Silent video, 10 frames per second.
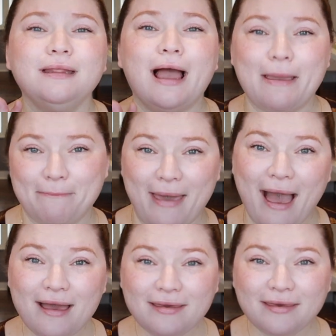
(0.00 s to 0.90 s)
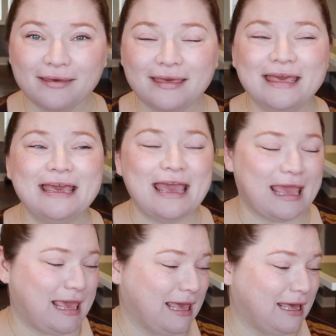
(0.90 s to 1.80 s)
I'm back.
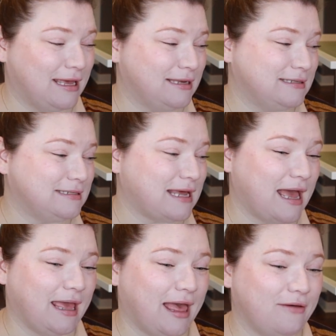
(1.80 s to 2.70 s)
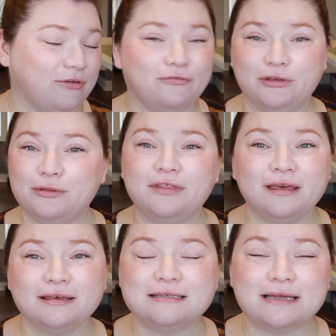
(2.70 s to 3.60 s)
And I have a few
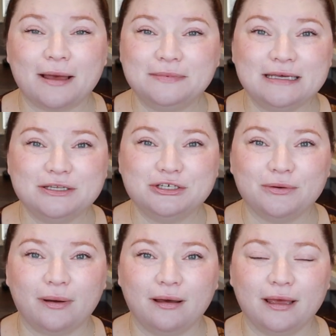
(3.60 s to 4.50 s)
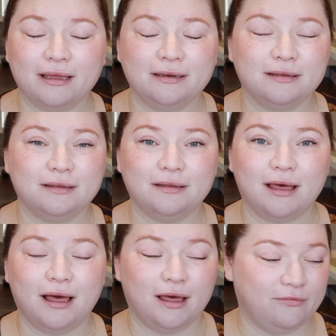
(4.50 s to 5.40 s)
things to update you on,
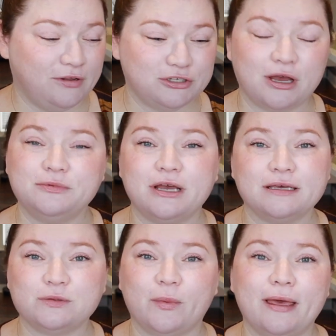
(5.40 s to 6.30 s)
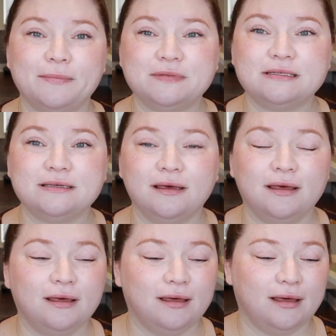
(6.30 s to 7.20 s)
finished objects, whips,
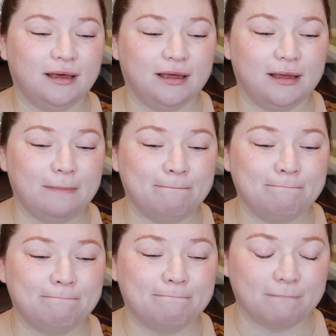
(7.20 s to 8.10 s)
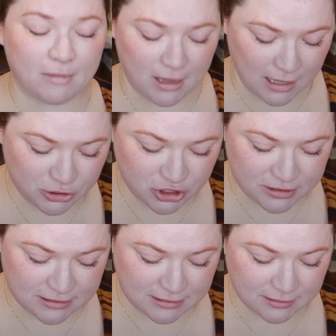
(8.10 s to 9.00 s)
and
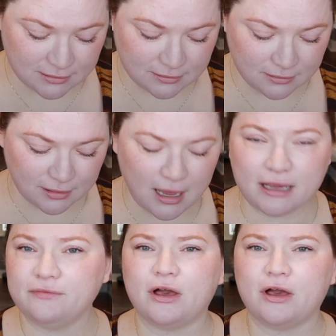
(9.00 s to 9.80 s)
just kind of